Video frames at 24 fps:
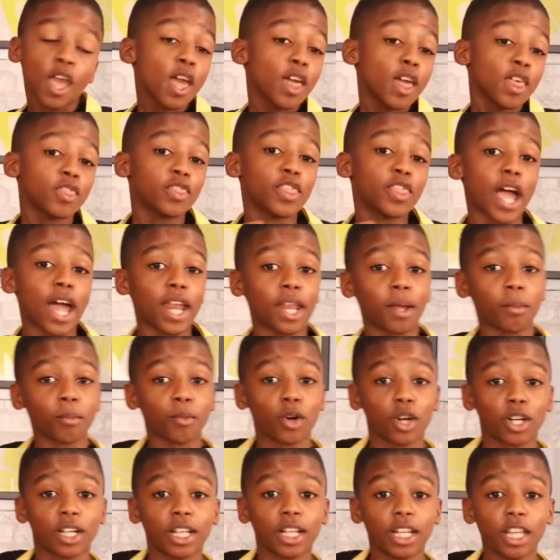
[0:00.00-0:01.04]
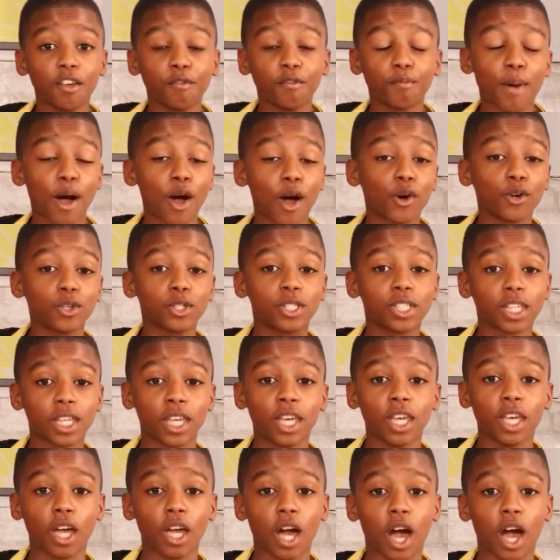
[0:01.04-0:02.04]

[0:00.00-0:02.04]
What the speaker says: Then I'm going to leave my oil to heat